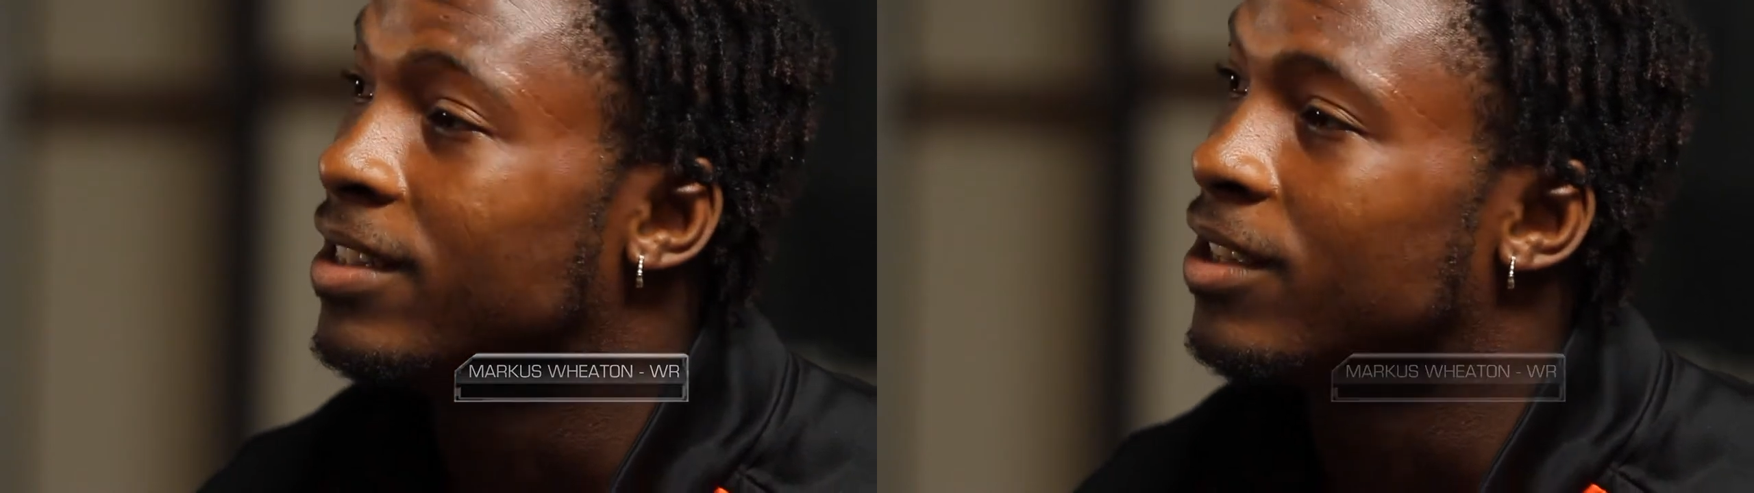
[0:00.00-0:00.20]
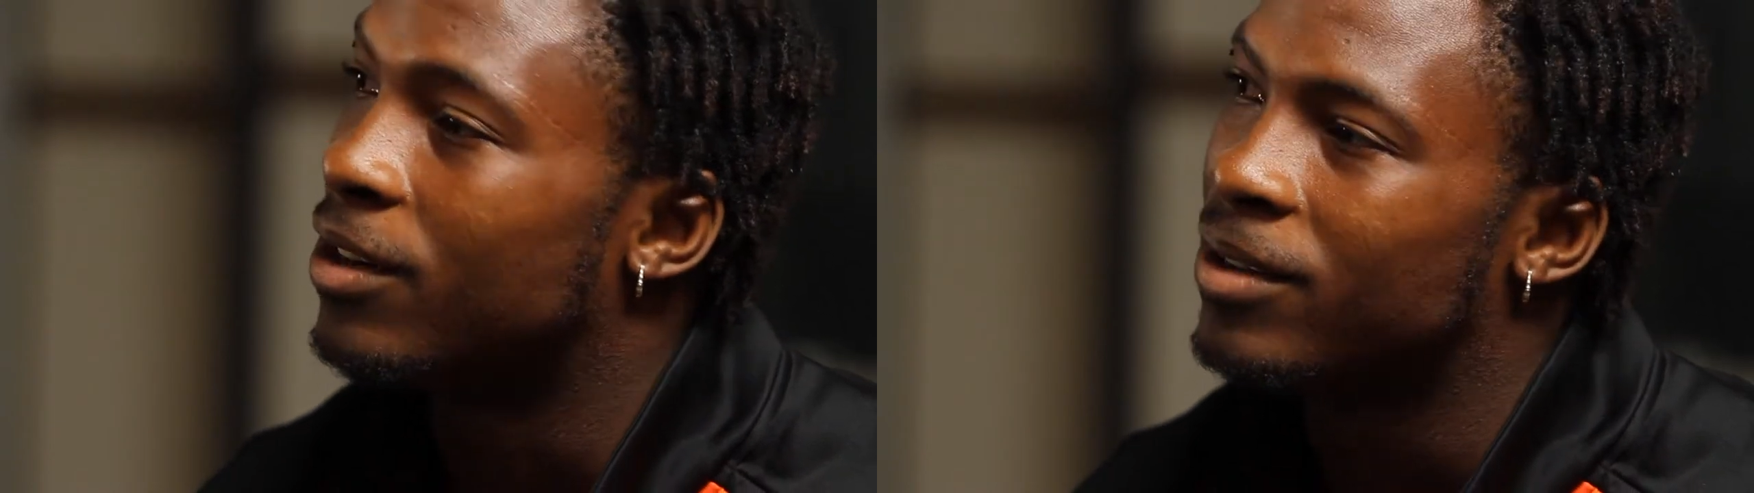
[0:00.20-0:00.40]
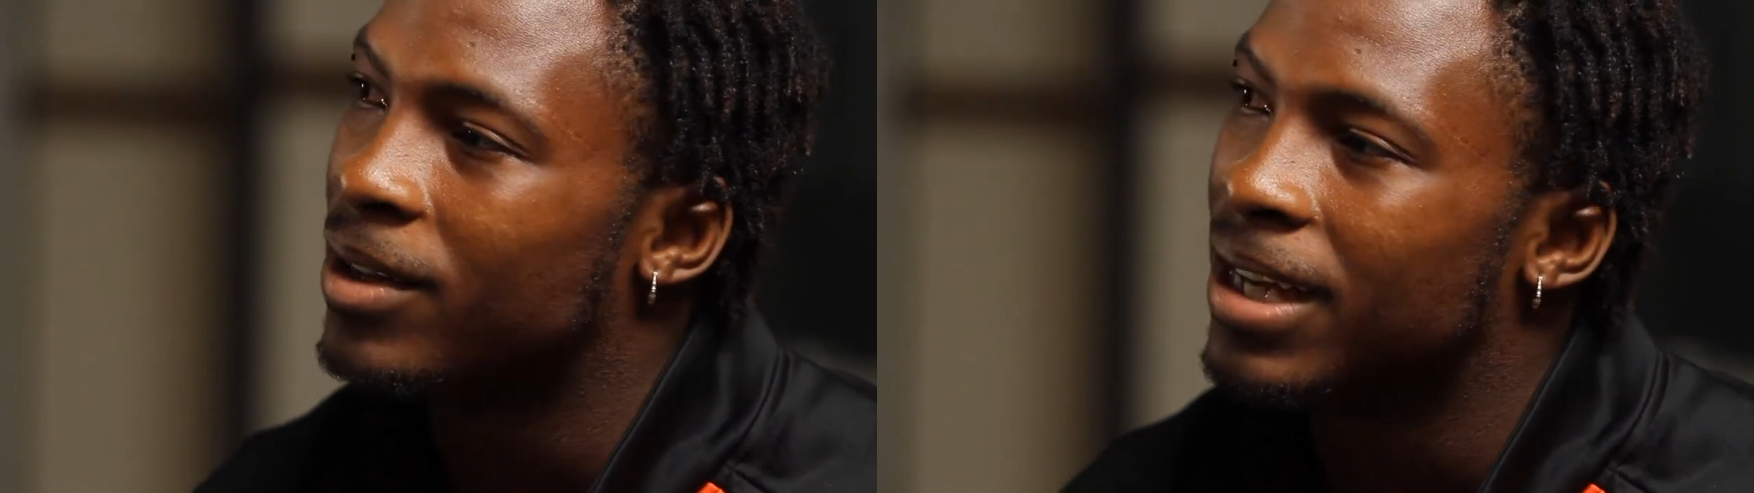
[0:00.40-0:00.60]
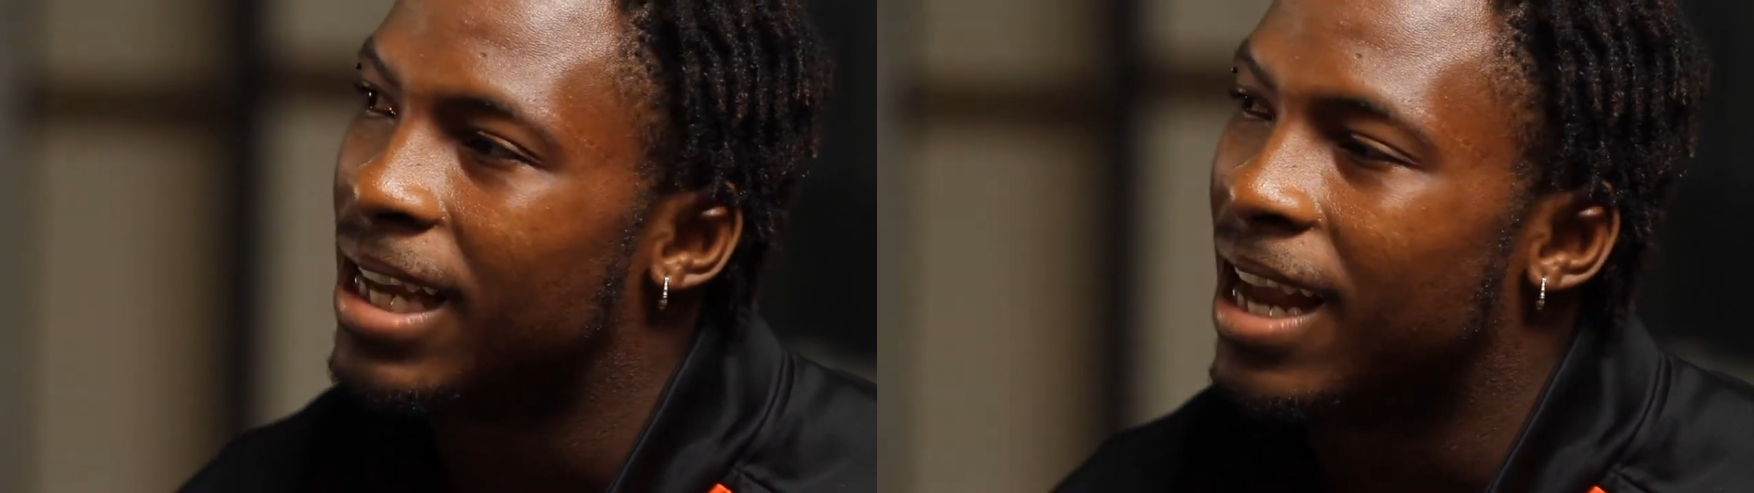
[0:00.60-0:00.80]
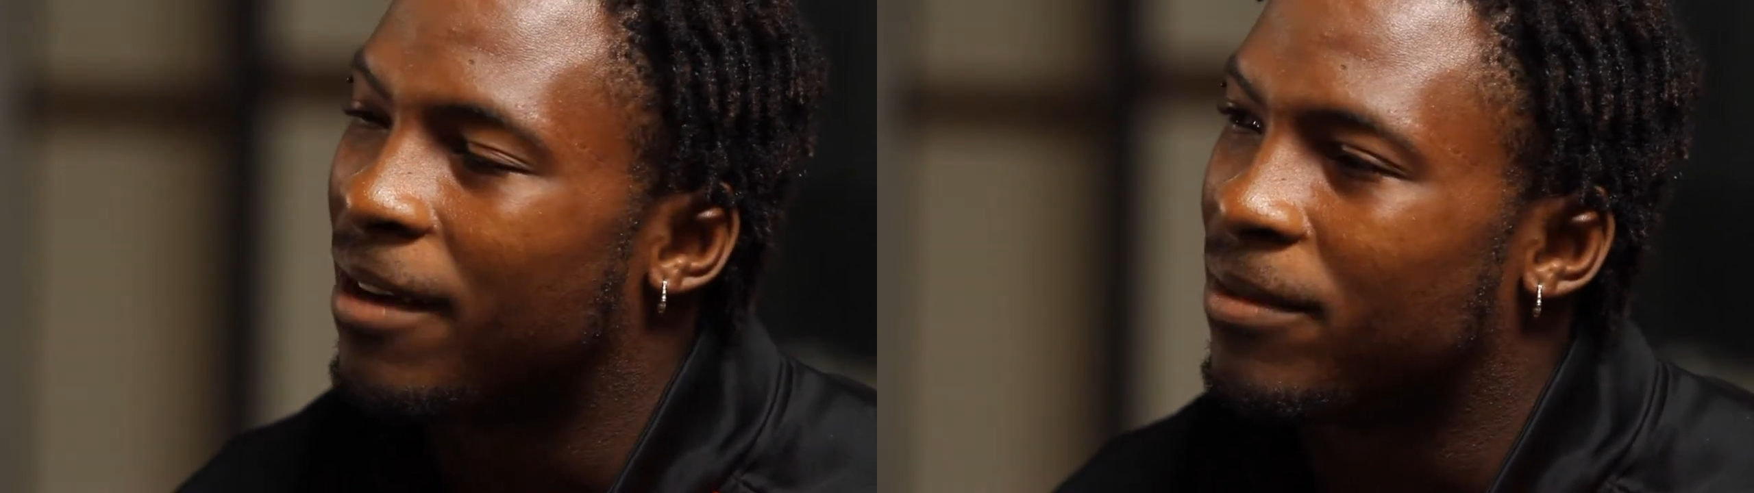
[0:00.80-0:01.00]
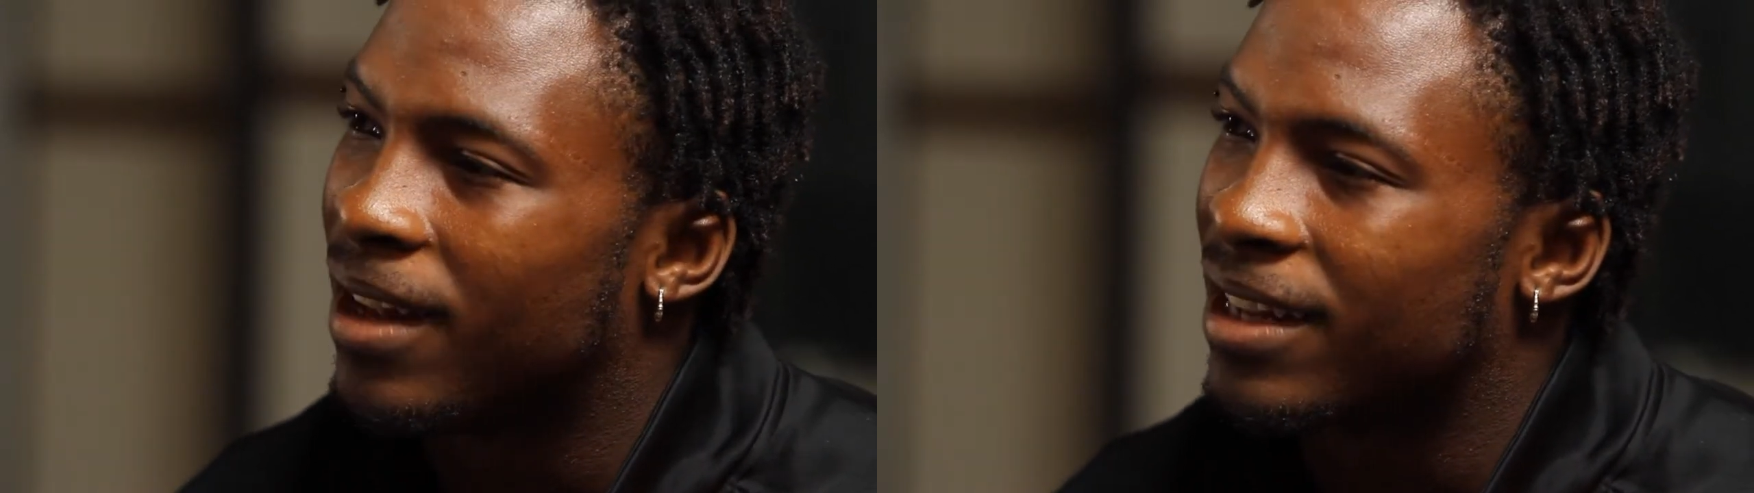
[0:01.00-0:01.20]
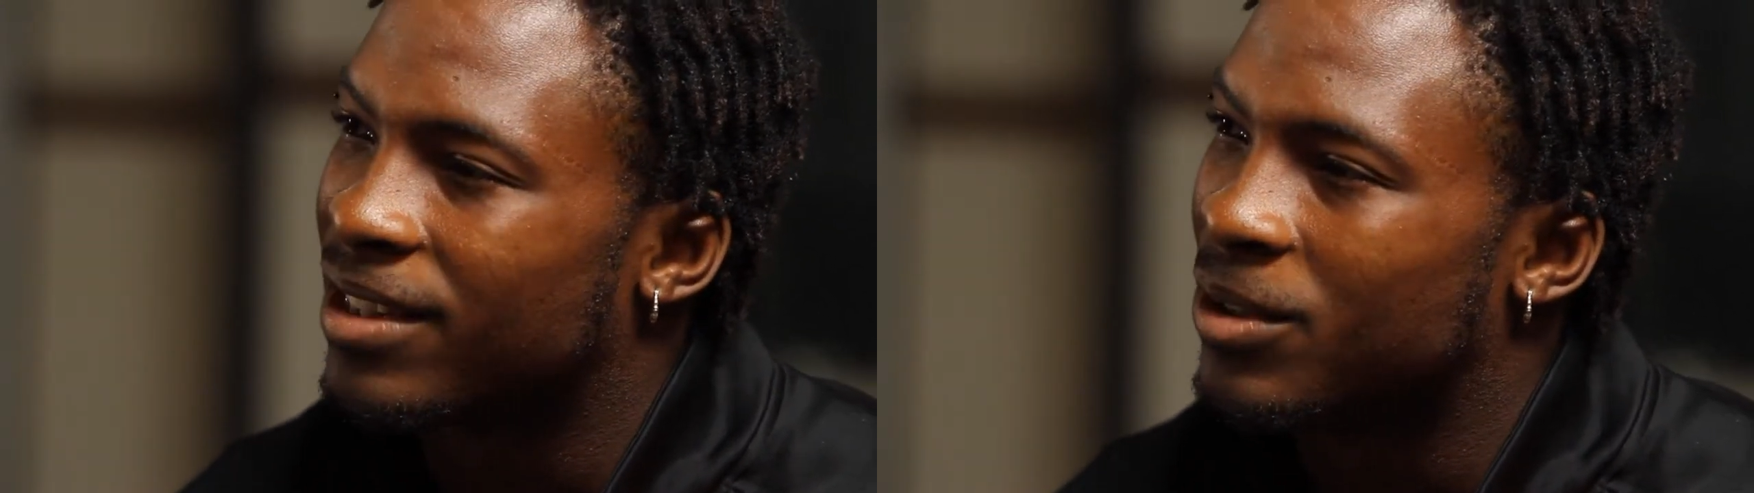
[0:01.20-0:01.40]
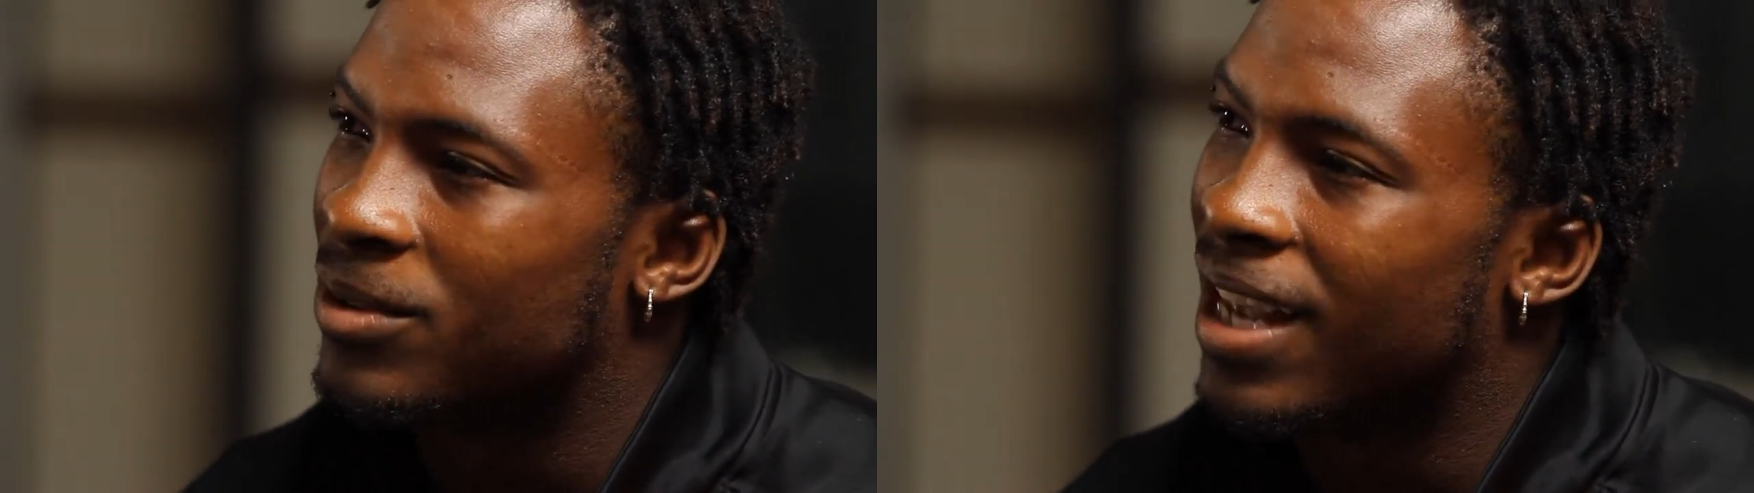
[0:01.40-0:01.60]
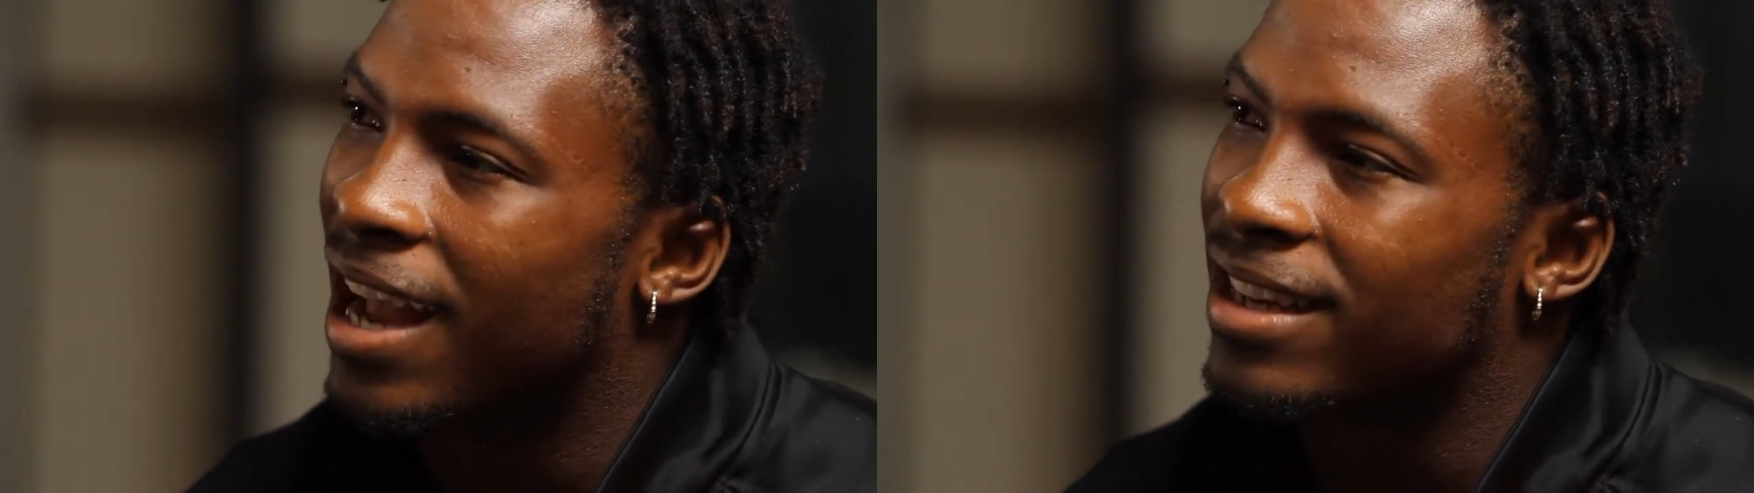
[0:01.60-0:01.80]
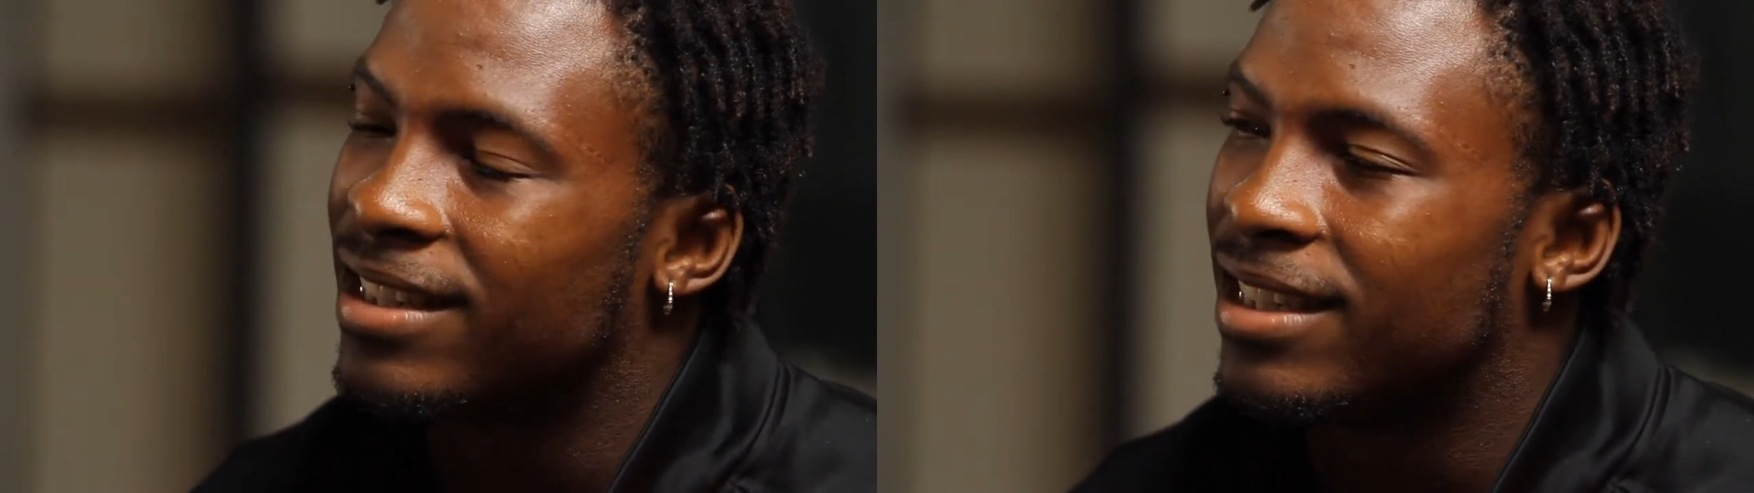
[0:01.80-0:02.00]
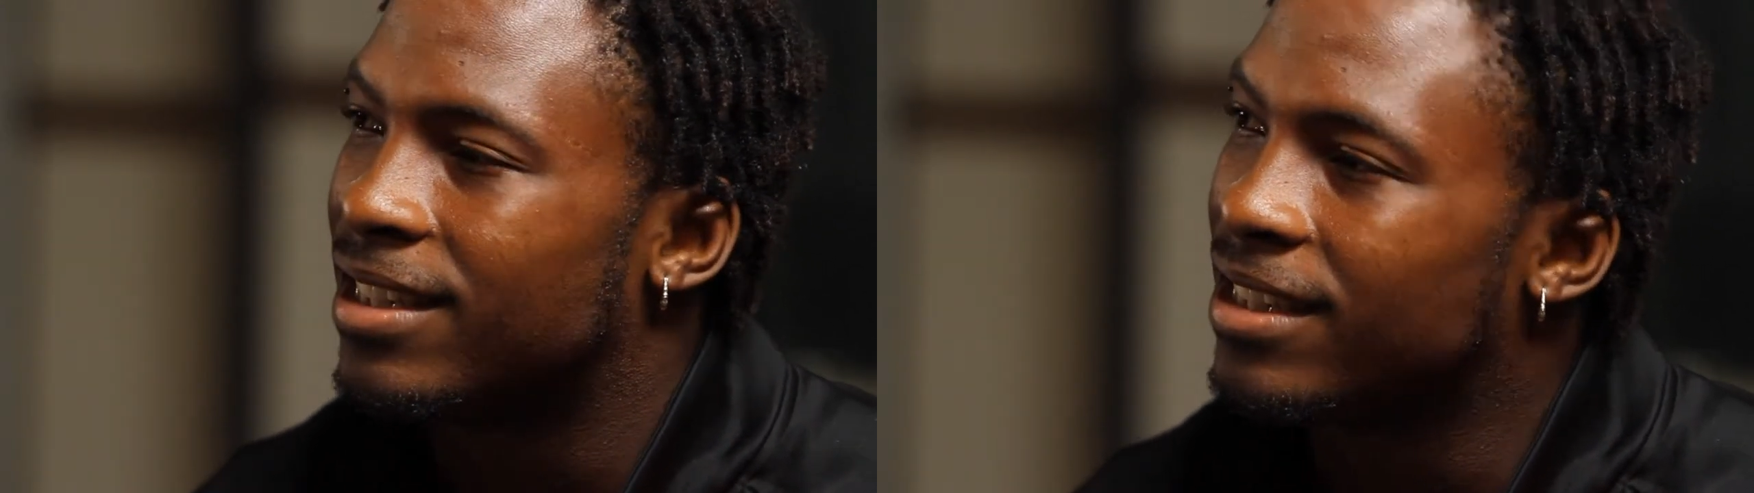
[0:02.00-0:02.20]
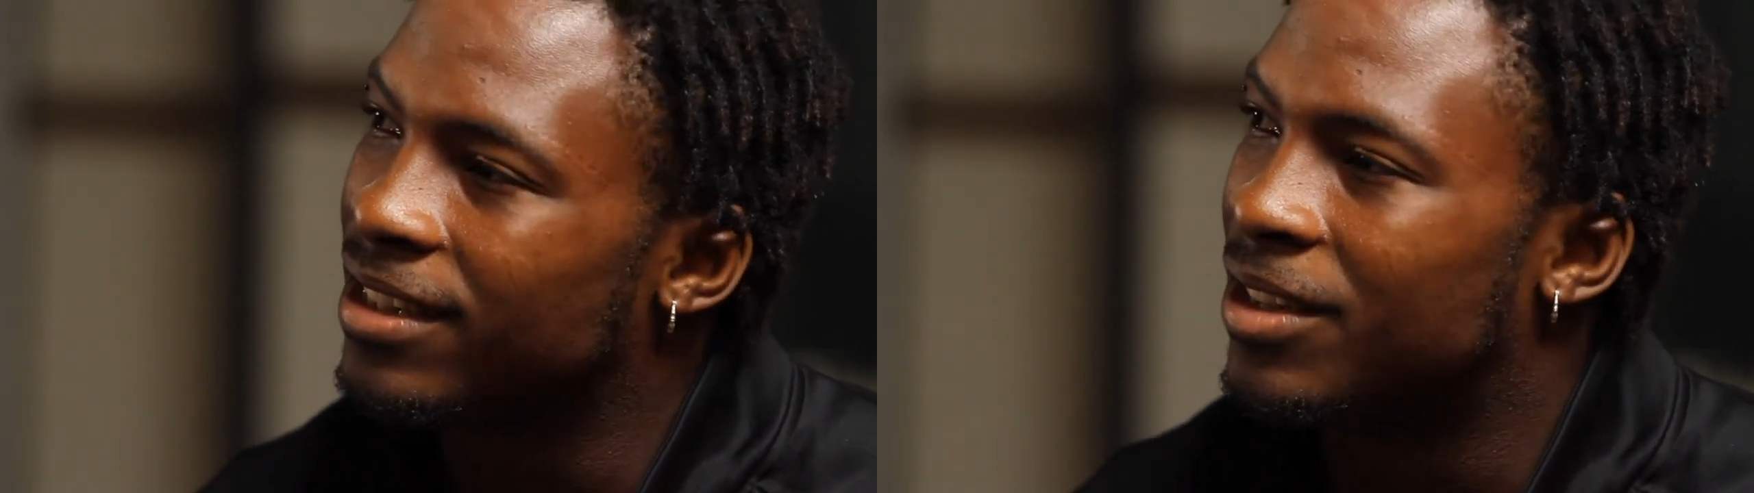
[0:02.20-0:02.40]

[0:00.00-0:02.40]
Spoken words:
So, I feel like those sacks, he could,